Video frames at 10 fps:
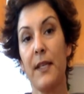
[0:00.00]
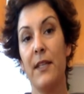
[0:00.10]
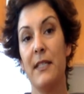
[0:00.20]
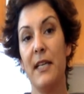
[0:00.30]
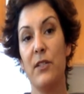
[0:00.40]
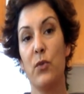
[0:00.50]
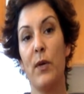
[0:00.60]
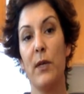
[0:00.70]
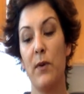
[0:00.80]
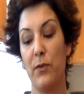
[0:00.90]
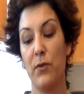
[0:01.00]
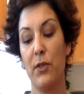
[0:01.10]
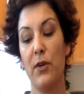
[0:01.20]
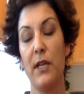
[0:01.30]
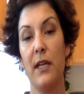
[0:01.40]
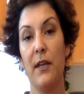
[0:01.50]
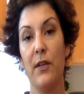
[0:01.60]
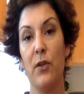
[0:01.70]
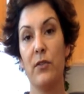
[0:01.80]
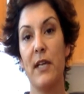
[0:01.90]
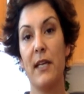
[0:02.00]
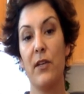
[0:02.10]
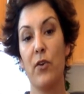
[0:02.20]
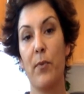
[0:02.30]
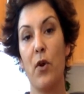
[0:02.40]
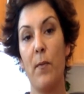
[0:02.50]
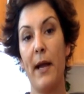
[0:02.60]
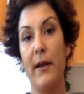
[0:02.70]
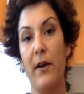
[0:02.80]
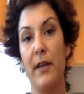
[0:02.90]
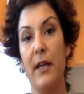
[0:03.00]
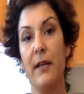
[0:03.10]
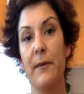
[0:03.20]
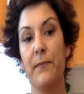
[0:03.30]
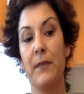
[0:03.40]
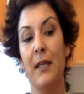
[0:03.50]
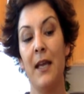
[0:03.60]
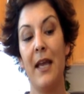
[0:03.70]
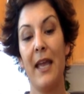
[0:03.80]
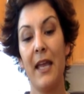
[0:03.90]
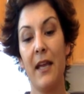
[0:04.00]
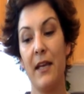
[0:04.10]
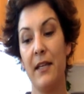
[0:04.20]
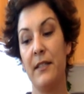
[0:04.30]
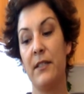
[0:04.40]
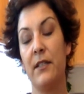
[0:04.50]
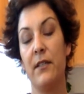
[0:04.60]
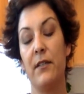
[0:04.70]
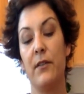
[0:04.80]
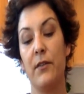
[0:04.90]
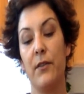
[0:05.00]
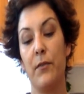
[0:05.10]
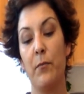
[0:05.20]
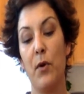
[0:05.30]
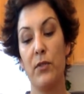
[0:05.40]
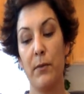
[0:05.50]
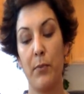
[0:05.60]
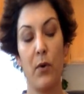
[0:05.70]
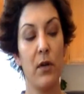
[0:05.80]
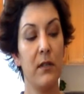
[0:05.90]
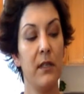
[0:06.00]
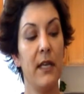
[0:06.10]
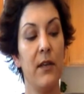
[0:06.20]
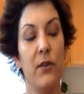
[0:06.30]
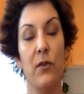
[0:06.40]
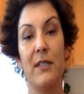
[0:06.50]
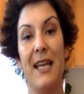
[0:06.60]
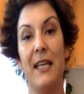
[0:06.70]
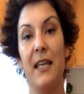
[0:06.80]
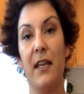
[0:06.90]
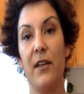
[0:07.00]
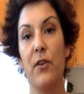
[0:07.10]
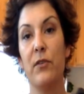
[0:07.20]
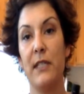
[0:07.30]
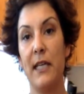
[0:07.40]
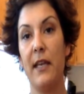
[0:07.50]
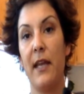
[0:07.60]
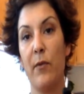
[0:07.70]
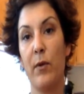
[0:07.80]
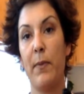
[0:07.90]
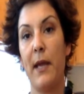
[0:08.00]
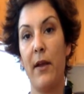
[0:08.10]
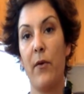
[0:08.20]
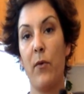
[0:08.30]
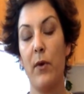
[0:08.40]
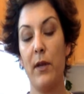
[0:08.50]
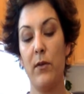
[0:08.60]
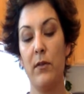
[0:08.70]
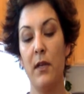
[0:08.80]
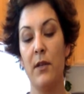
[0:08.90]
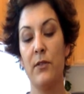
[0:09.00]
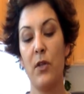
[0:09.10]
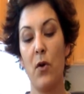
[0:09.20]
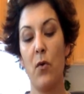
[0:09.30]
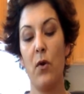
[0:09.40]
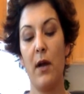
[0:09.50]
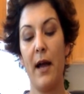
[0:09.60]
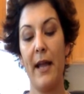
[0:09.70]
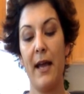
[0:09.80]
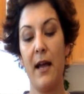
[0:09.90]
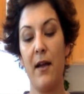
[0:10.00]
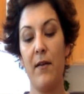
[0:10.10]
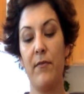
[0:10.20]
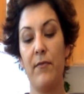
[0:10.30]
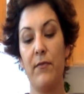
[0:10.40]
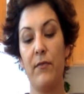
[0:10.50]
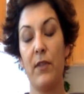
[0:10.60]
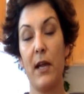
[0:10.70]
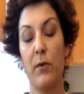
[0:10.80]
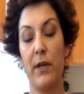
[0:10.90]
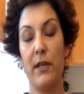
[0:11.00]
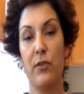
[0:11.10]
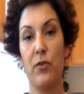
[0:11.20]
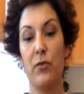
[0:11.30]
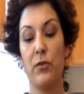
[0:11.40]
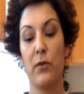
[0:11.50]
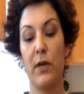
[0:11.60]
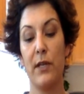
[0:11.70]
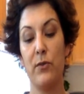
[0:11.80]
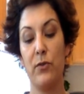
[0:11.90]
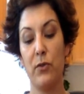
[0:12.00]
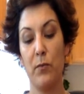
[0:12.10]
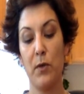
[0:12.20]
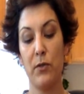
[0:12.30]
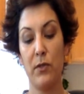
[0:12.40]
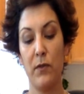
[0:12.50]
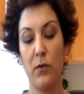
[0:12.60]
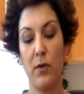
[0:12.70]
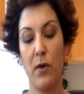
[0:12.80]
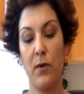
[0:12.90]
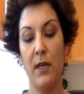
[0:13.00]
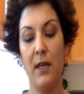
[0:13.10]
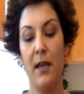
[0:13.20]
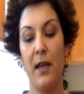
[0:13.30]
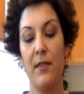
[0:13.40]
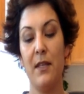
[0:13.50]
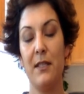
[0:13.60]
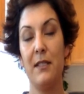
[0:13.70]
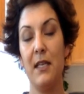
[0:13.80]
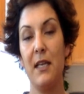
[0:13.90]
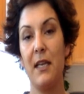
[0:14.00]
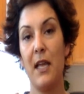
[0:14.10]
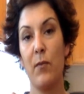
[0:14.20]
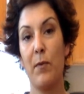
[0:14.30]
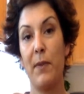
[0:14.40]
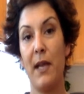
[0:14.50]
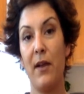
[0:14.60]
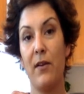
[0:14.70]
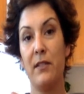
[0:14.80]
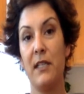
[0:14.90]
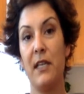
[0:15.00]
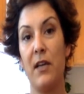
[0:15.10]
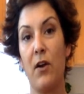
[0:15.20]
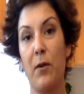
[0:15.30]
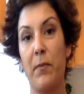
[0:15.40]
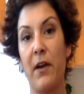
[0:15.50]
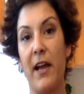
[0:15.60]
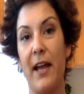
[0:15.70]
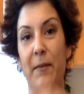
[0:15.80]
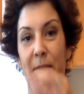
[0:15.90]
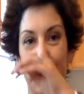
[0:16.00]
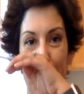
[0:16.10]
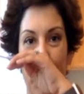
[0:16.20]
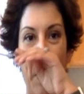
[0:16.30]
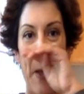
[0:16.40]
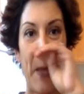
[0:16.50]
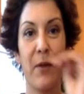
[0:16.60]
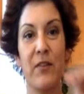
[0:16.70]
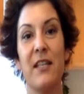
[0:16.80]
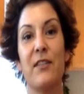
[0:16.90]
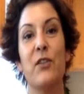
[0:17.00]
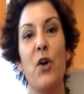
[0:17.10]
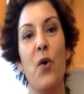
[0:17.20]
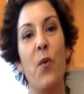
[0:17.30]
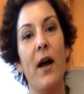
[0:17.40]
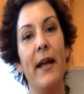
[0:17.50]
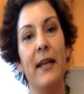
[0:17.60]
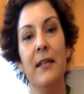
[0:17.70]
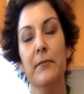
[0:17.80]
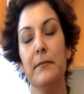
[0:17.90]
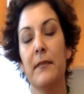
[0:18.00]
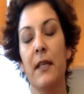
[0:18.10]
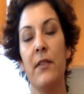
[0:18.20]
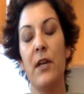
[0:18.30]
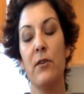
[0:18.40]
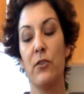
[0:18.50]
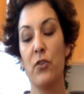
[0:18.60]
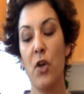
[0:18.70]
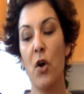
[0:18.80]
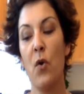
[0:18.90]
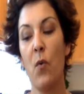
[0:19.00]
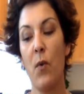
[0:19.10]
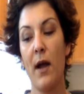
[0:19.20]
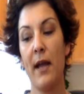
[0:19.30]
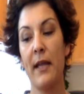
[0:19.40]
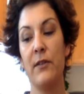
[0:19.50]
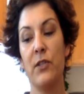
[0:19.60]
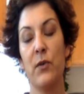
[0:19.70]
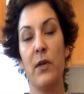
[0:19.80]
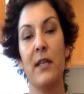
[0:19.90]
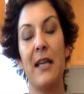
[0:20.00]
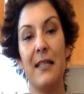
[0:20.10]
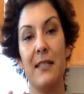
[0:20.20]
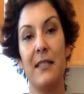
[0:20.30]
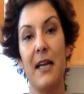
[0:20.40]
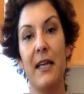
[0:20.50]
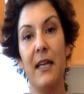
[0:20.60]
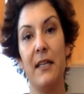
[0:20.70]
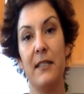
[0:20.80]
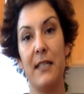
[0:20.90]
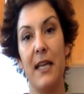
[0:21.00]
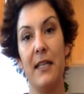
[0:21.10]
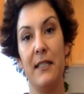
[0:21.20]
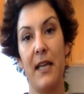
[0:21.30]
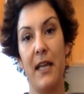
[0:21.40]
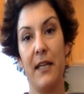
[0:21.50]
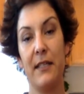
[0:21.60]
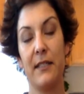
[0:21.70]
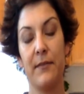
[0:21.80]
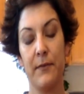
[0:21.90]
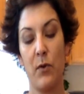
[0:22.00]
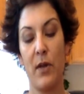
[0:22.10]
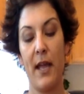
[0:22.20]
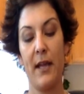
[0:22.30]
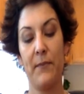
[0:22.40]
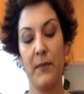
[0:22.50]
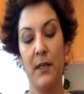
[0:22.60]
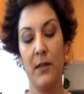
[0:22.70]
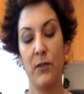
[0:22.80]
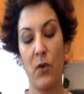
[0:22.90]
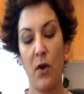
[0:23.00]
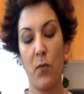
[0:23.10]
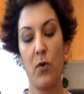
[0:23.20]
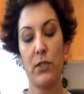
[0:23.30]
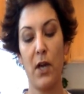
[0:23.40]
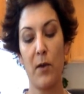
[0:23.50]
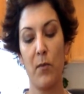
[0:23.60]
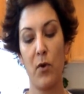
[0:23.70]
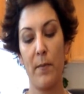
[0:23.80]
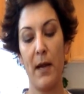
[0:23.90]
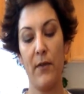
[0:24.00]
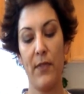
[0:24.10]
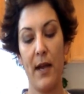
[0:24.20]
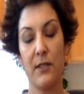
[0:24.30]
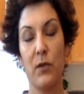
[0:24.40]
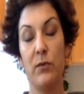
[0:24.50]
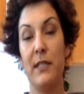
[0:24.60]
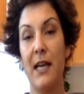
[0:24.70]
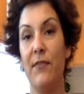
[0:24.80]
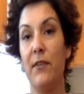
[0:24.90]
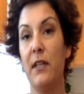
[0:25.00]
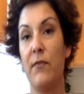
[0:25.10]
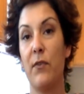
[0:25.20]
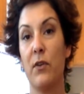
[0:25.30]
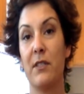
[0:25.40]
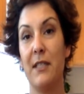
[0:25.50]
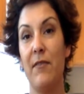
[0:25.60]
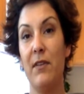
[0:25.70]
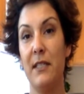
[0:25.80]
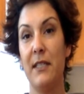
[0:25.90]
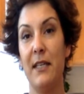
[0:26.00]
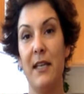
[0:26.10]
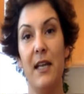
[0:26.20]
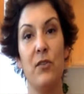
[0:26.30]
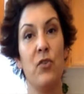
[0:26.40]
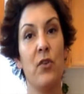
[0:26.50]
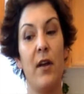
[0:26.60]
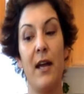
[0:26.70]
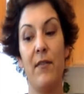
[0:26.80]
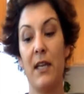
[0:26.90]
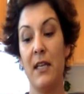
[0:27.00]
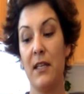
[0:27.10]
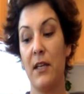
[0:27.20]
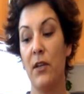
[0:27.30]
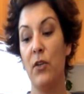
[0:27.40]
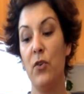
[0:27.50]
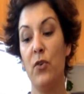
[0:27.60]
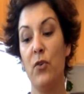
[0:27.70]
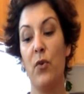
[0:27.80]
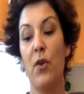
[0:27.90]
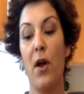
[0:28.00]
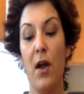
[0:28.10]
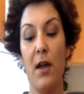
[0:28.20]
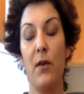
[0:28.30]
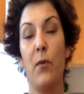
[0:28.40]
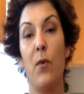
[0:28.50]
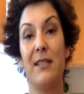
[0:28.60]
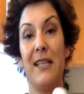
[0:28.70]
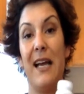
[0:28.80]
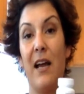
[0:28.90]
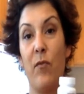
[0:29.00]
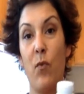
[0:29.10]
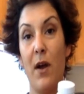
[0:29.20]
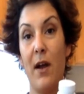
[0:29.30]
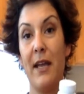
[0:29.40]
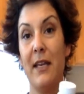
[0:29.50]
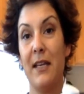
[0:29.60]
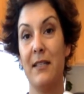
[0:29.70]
the days 21 through 30, you're taking your probiotic, and most importantly, you're taking your DNA repair oil. So I have thyroid issues, or I used to, most of you know, and this DNA repair, DDR prime, so Heather says no wine. There's no wine during that second 10 days, okay? So we'll talk more about that. So definitely for 7 to 10 days, you're not having anything. You do not want to have wine